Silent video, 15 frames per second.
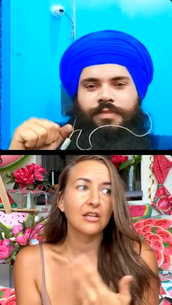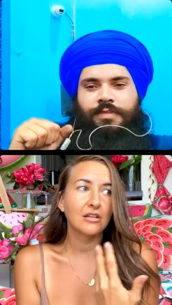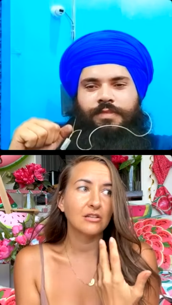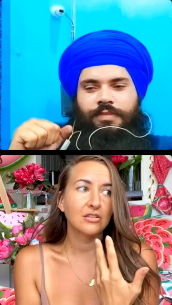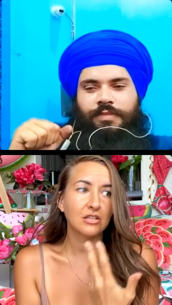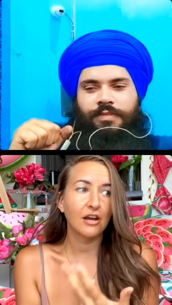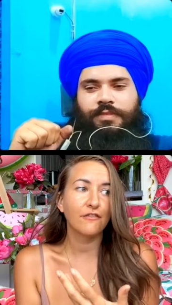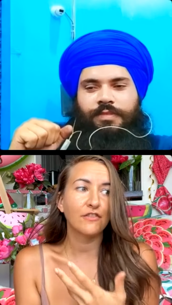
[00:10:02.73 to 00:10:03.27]
Speaker 1: the
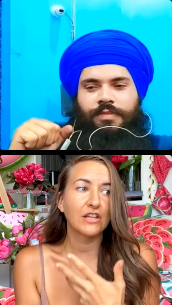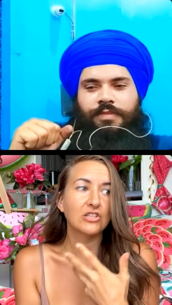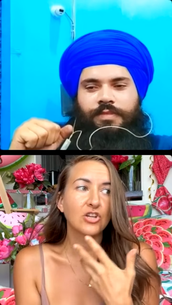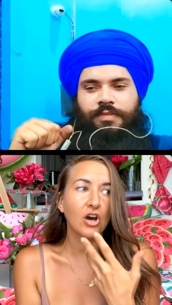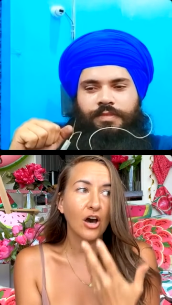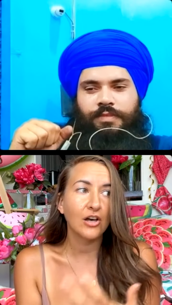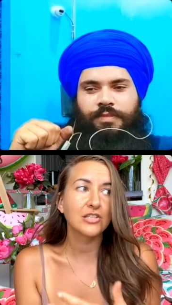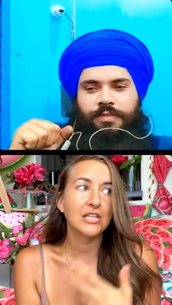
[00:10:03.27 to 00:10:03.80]
stuff that's
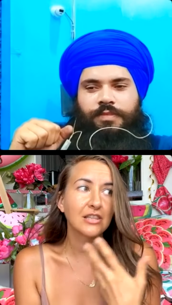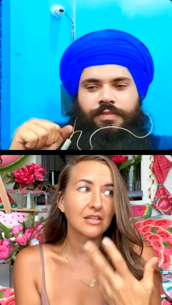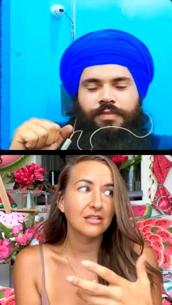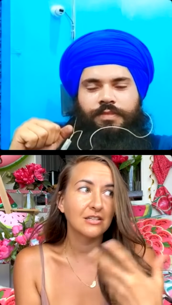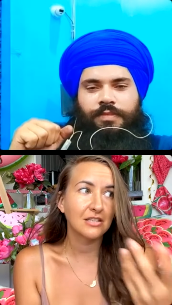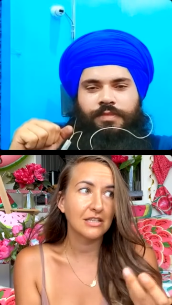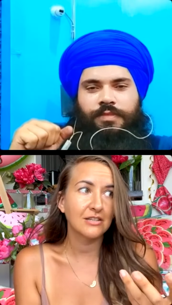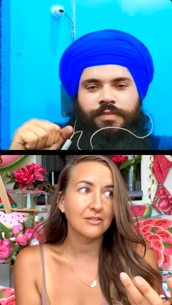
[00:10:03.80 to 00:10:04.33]
causing the
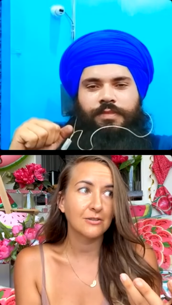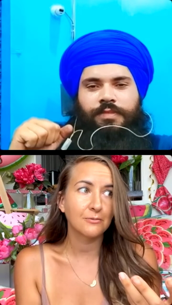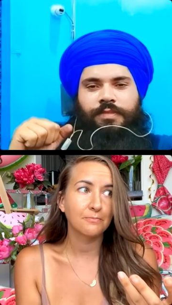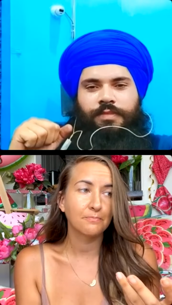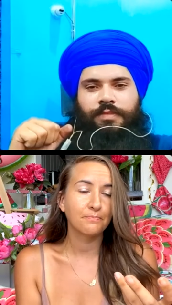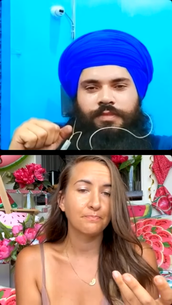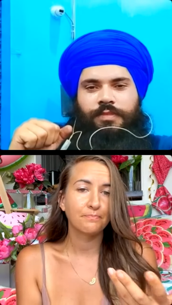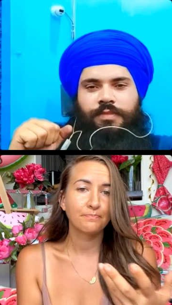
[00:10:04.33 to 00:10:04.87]
disease.
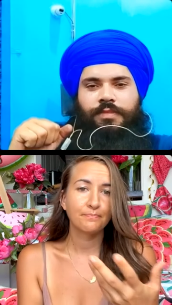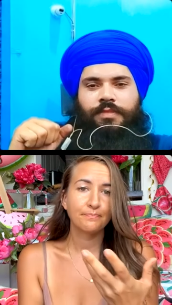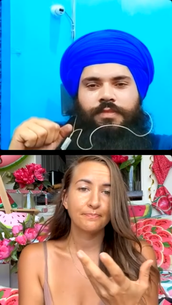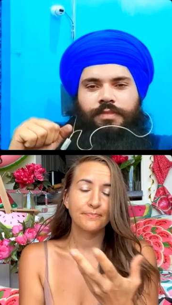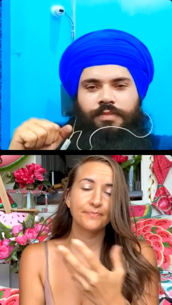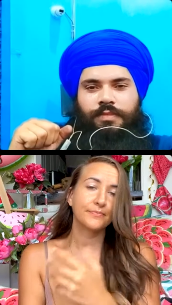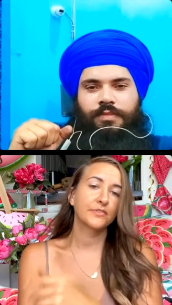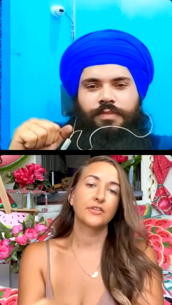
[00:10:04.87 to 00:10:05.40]

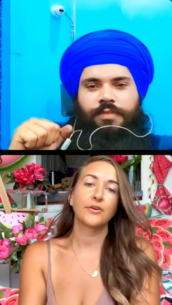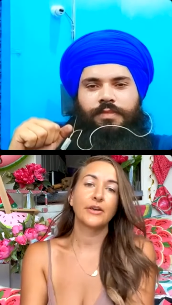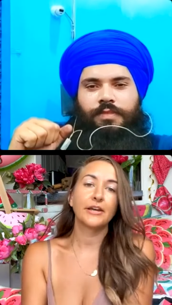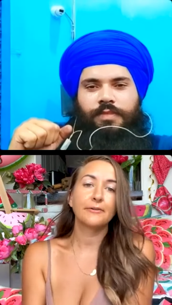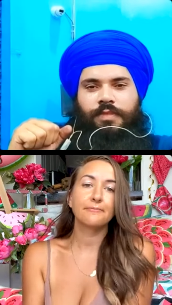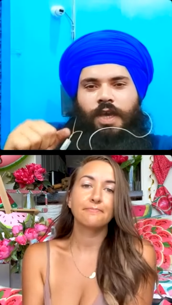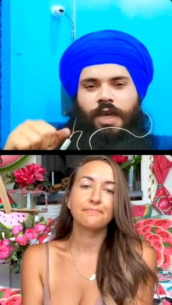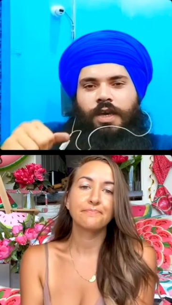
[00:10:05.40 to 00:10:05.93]
So,
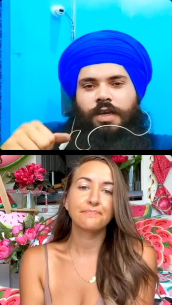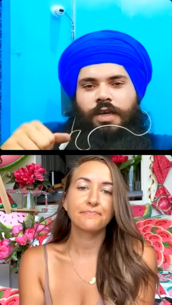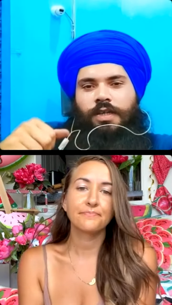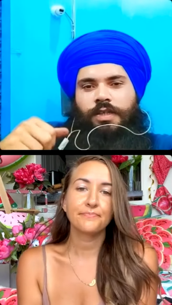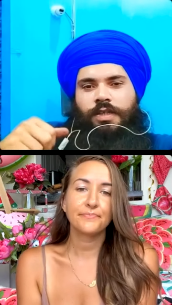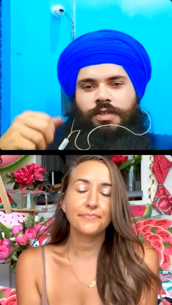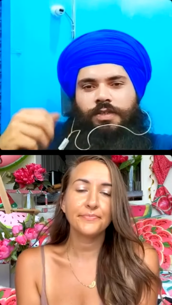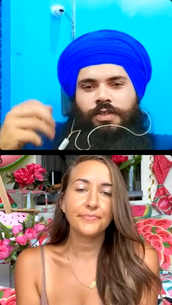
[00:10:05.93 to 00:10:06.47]
Speaker 2: yeah.
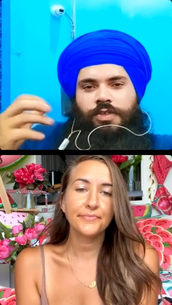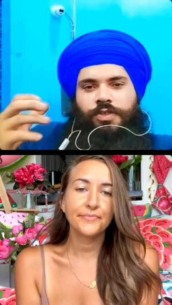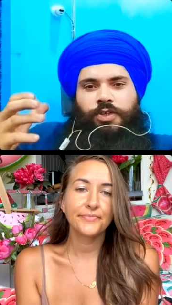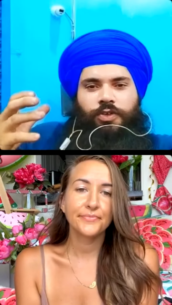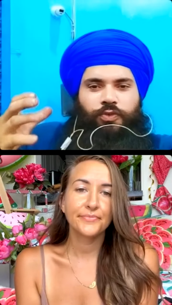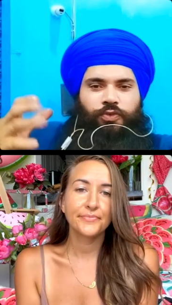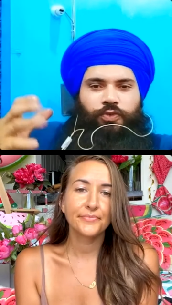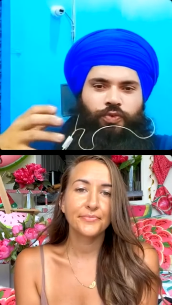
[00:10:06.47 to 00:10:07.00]

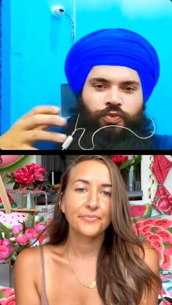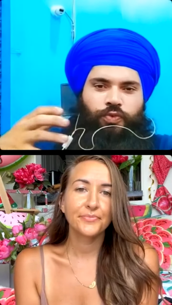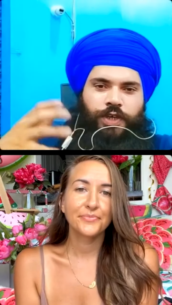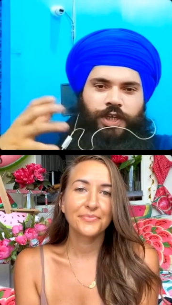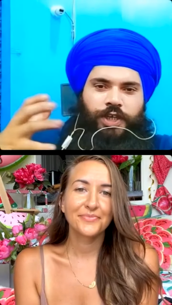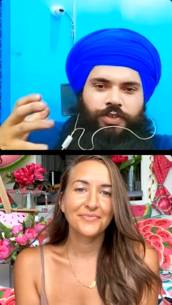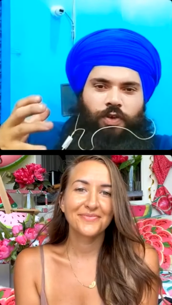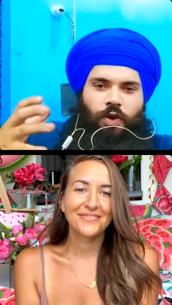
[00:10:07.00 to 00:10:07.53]
Sister, do
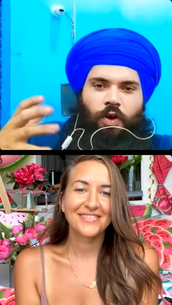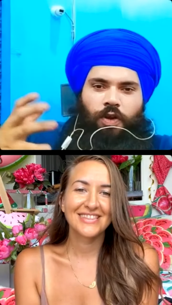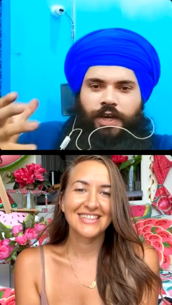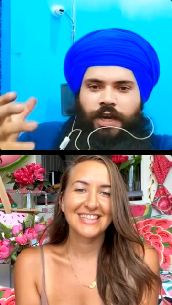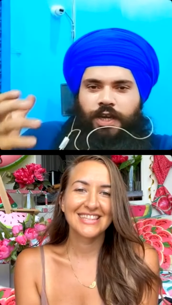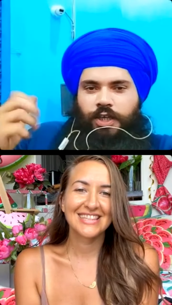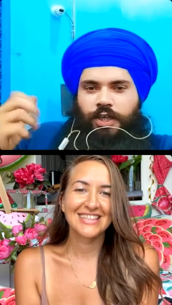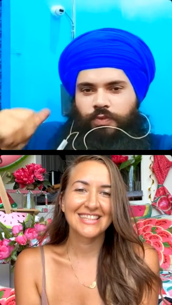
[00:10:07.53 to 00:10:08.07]
you eat
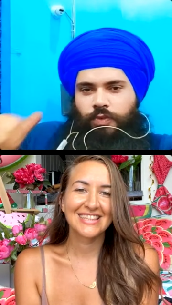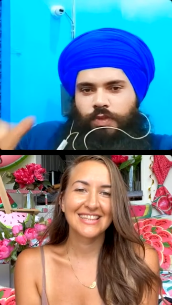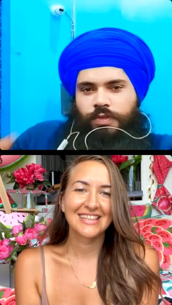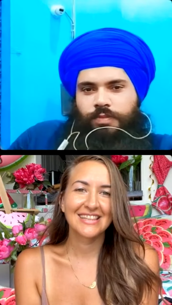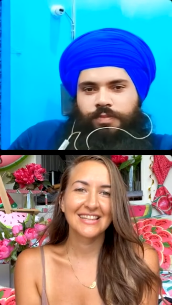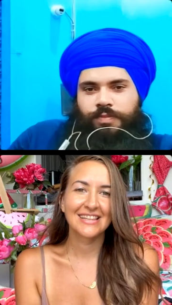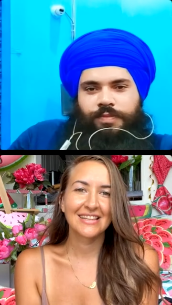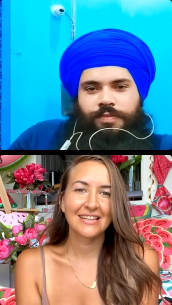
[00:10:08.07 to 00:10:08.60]
organic
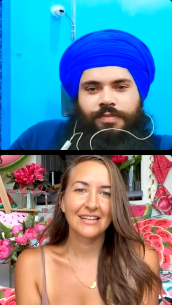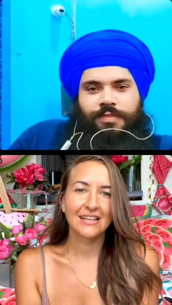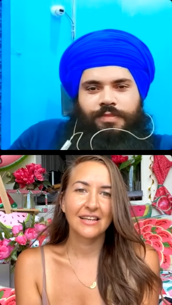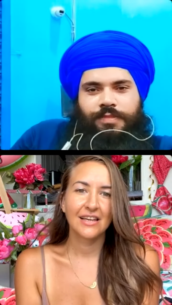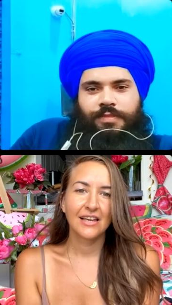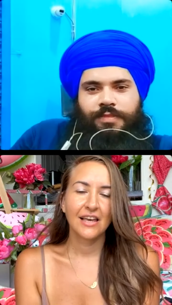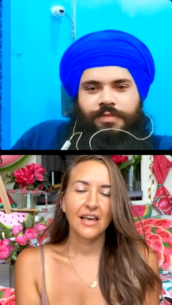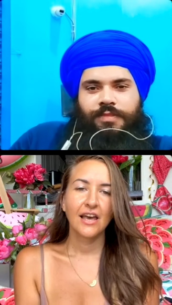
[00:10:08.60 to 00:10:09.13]
food?
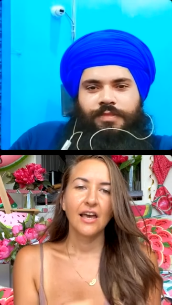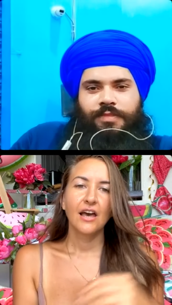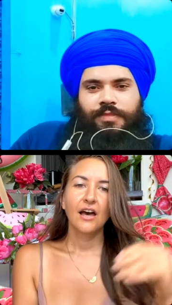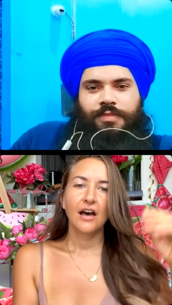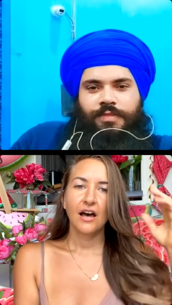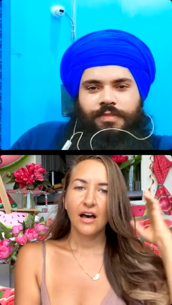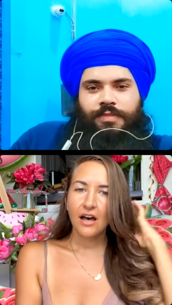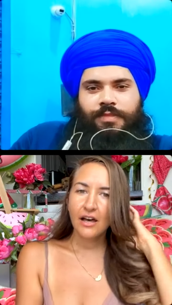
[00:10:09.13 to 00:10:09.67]
Speaker 1: Uh,
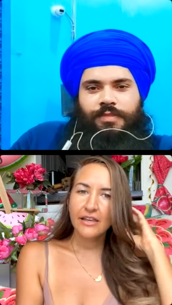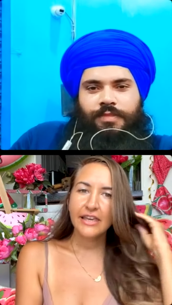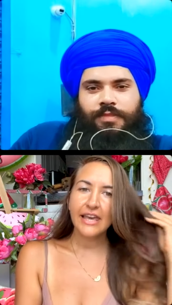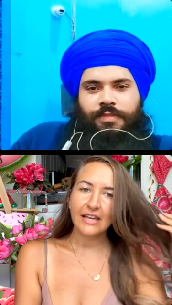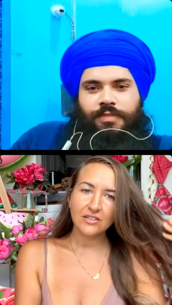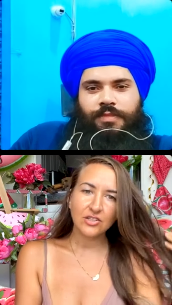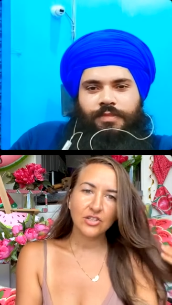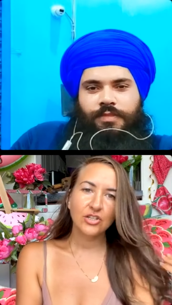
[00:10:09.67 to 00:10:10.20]

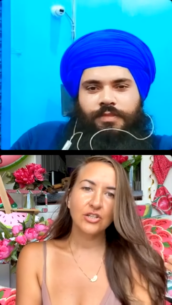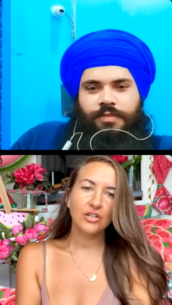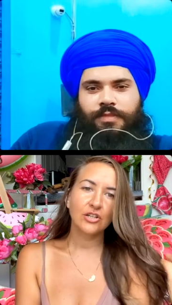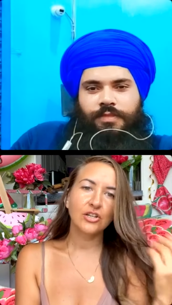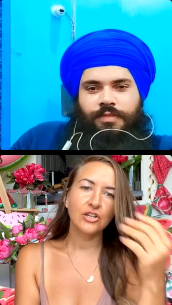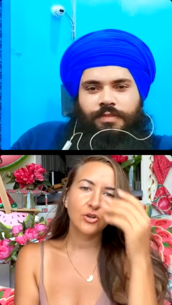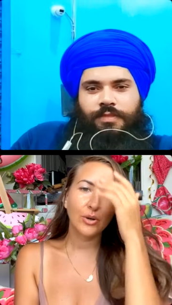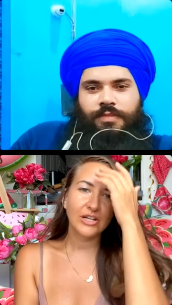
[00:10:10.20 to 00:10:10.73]
yes,
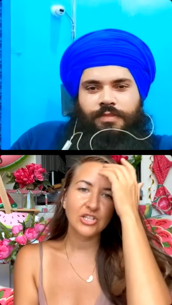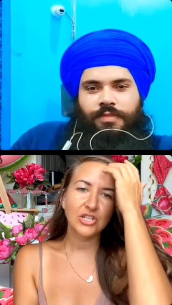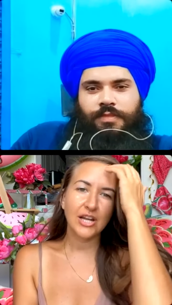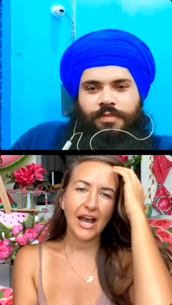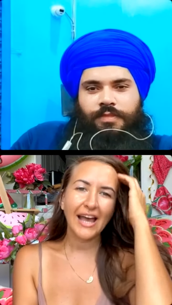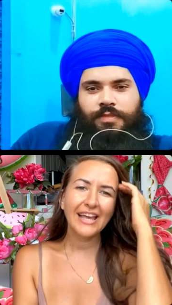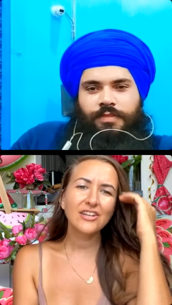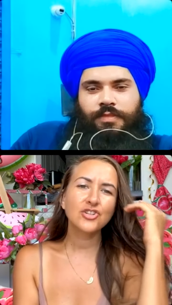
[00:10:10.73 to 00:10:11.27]
good question.
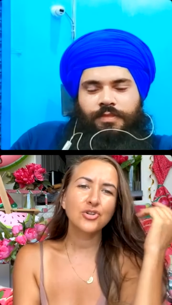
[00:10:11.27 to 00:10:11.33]
I